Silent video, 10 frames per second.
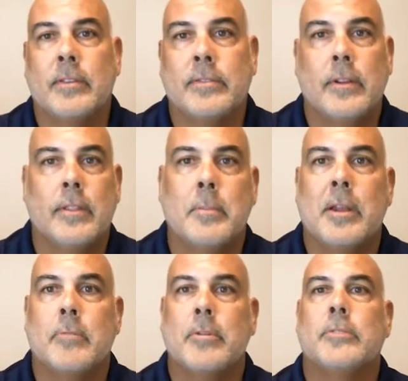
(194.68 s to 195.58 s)
us, you know, the
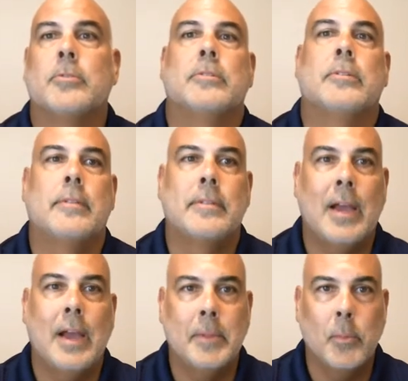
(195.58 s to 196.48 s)
amount of resources and
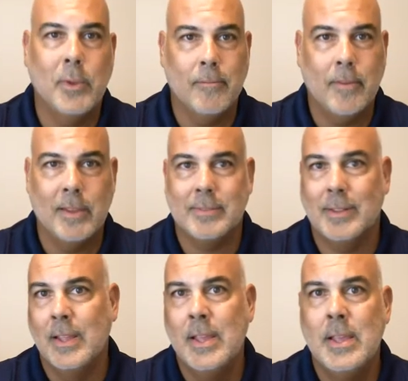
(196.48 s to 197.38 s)
time that we invest in